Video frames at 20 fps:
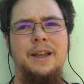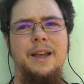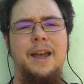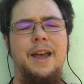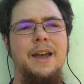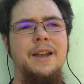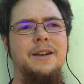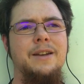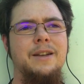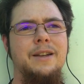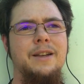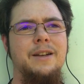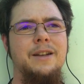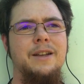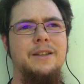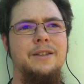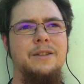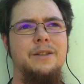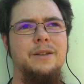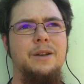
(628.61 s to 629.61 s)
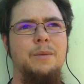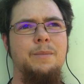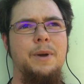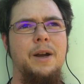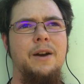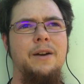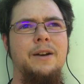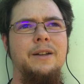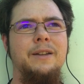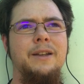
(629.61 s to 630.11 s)
And it is
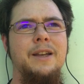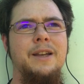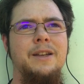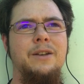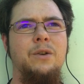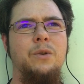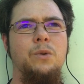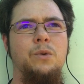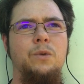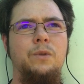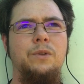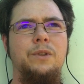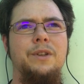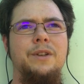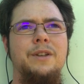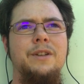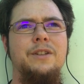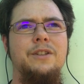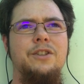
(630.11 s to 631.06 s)
apparently called